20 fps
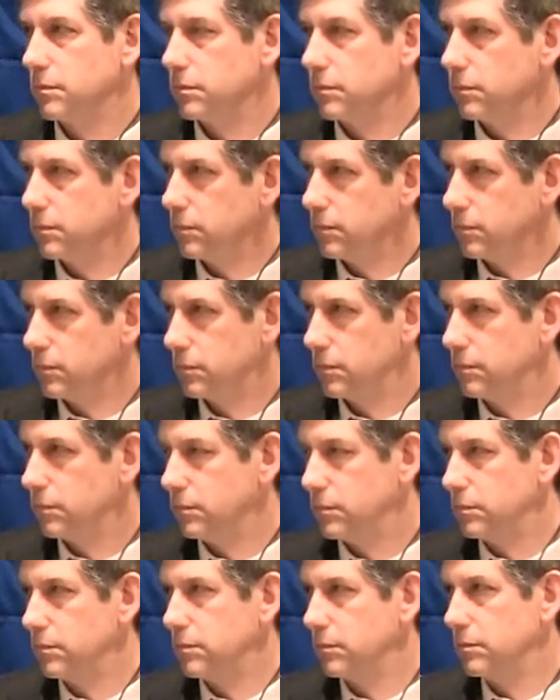
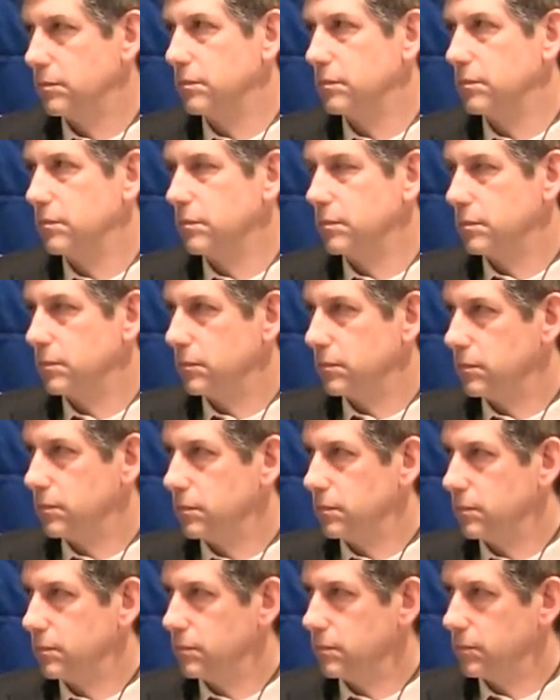
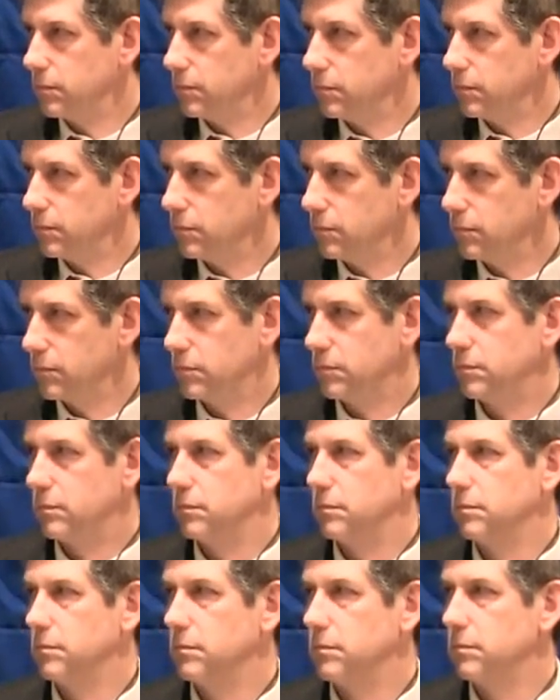
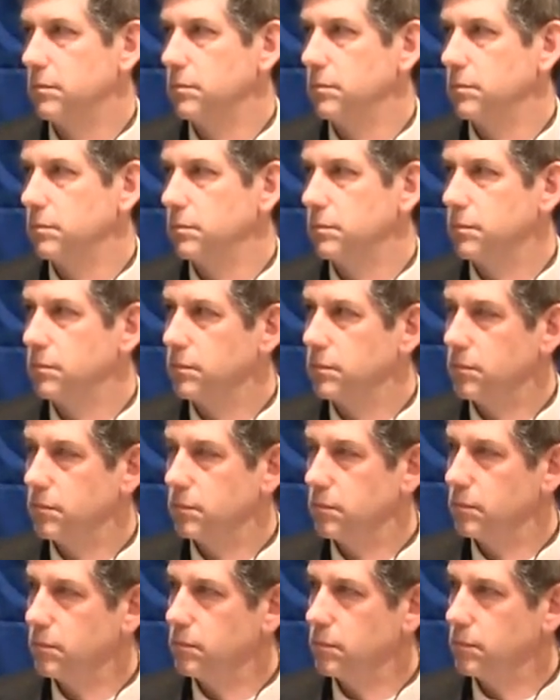
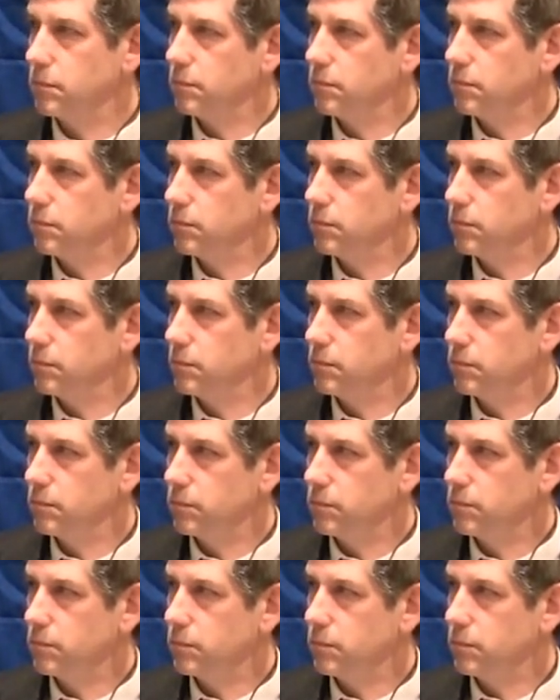
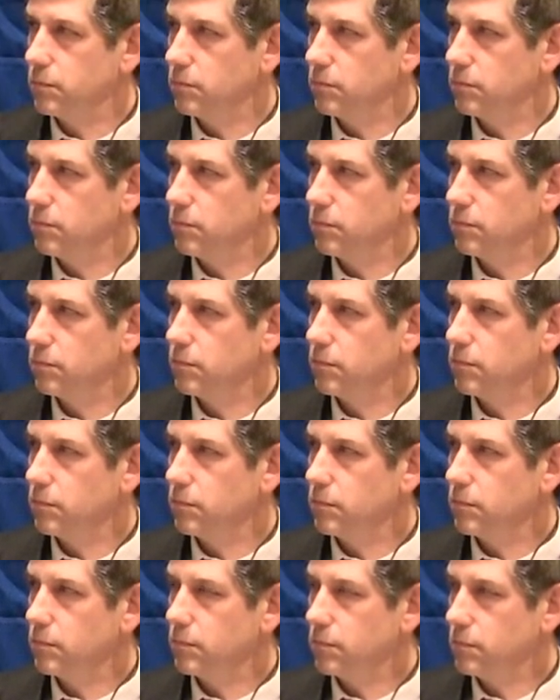
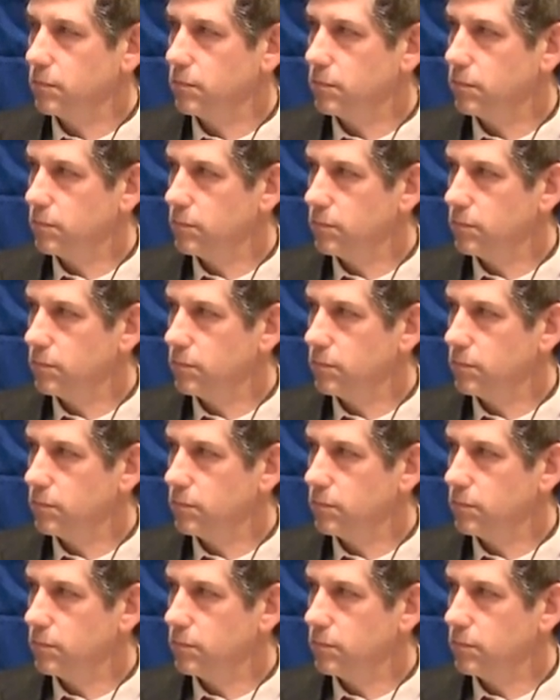[no speech]